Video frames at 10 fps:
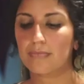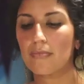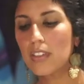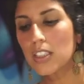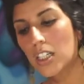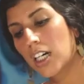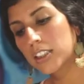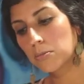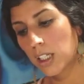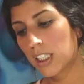
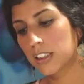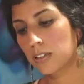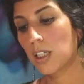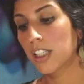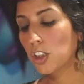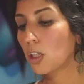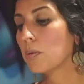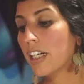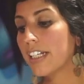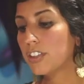awesome, awesome. October,
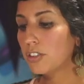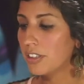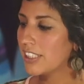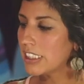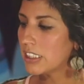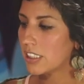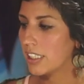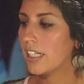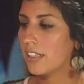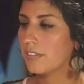I have two events. I
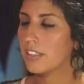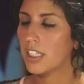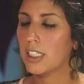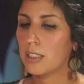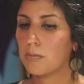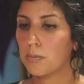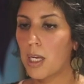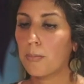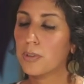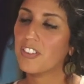have I'm
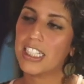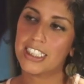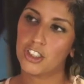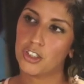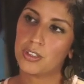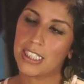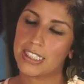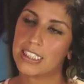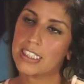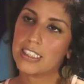providing juice at
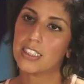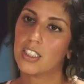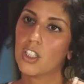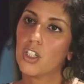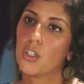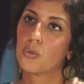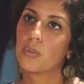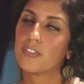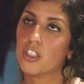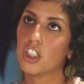the
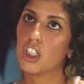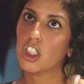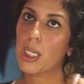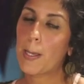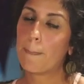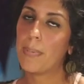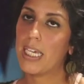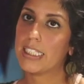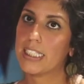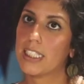River
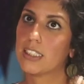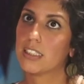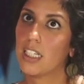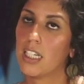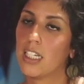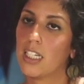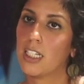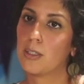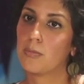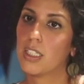Bank
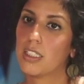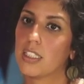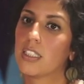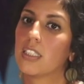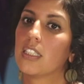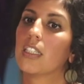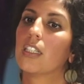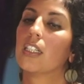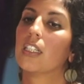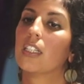
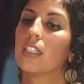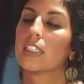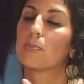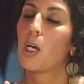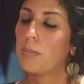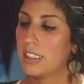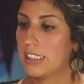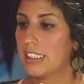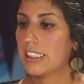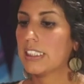Small
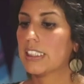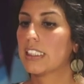Business